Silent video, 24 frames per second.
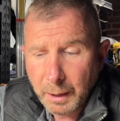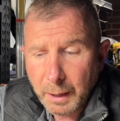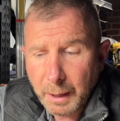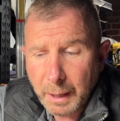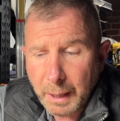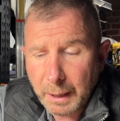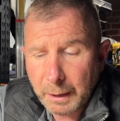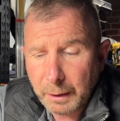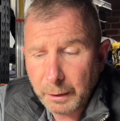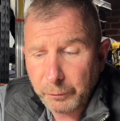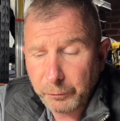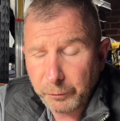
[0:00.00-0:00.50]

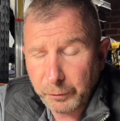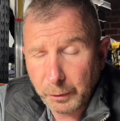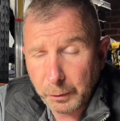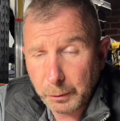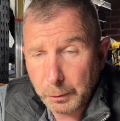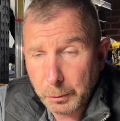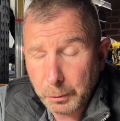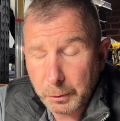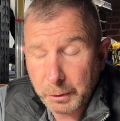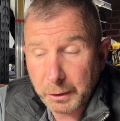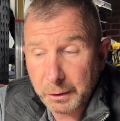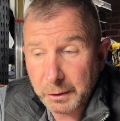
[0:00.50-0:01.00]
And if you
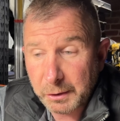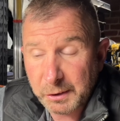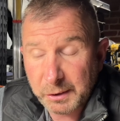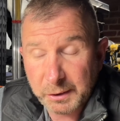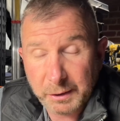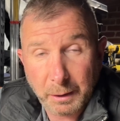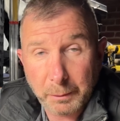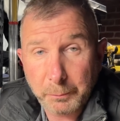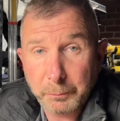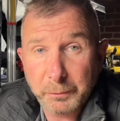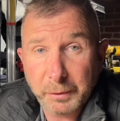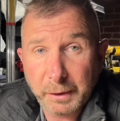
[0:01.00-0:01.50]
look at
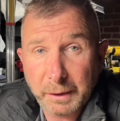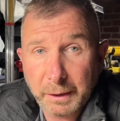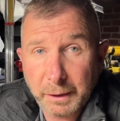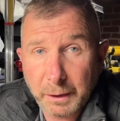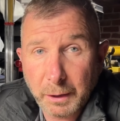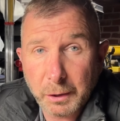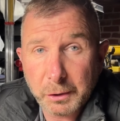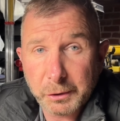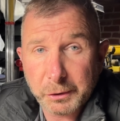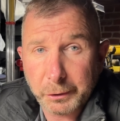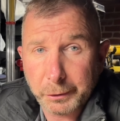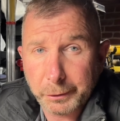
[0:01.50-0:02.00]
some
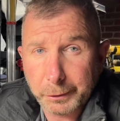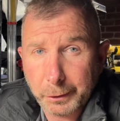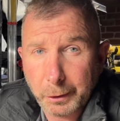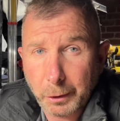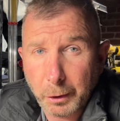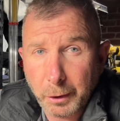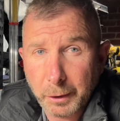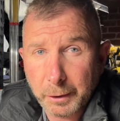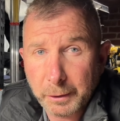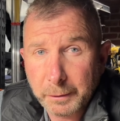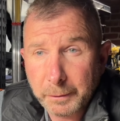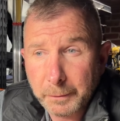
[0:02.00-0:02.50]
videos
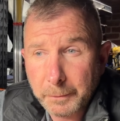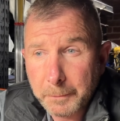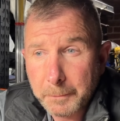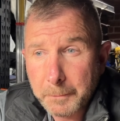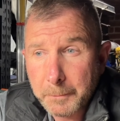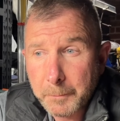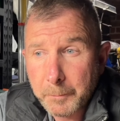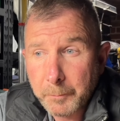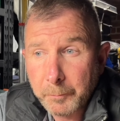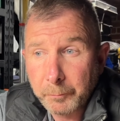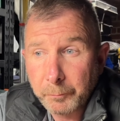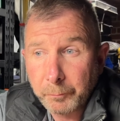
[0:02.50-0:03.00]
online
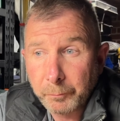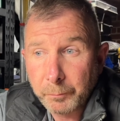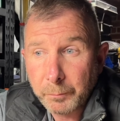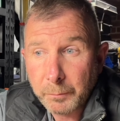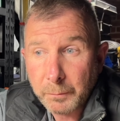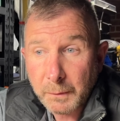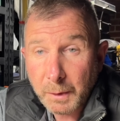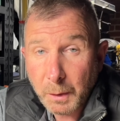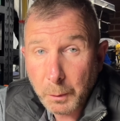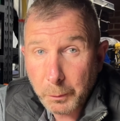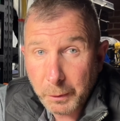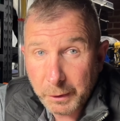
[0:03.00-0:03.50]

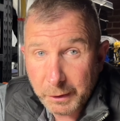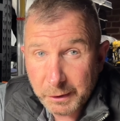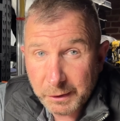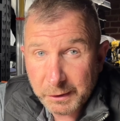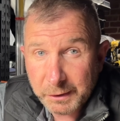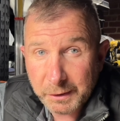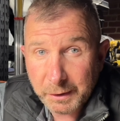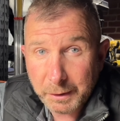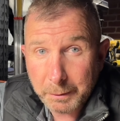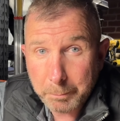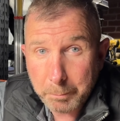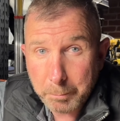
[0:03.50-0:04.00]
where you
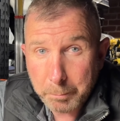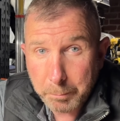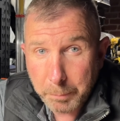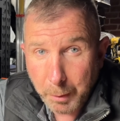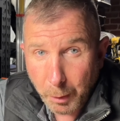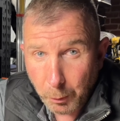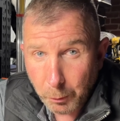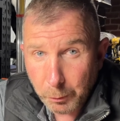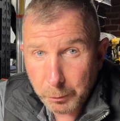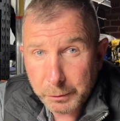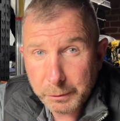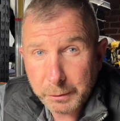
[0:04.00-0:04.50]
see
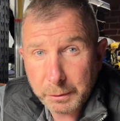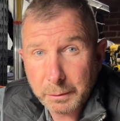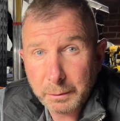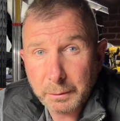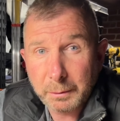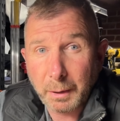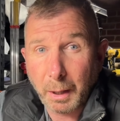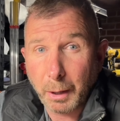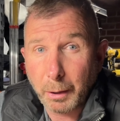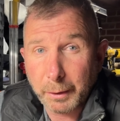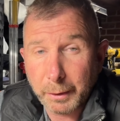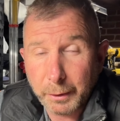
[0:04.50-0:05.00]
bolts
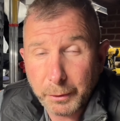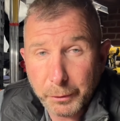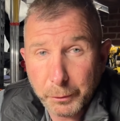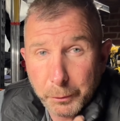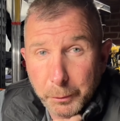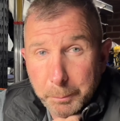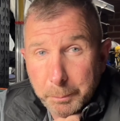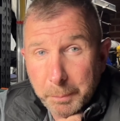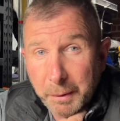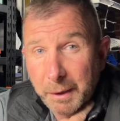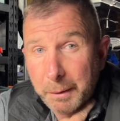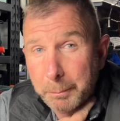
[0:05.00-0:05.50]
going through
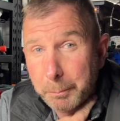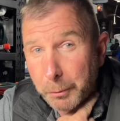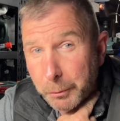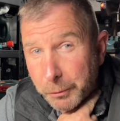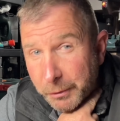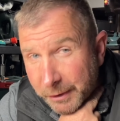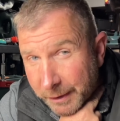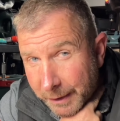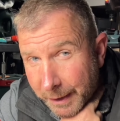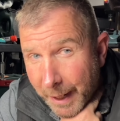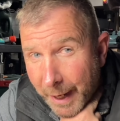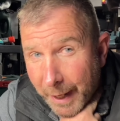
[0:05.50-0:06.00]

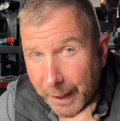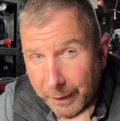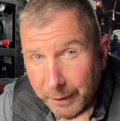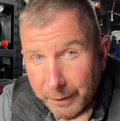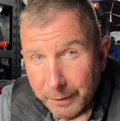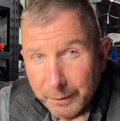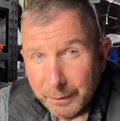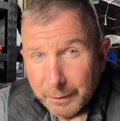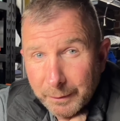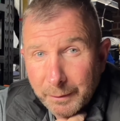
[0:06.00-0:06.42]
people's neck,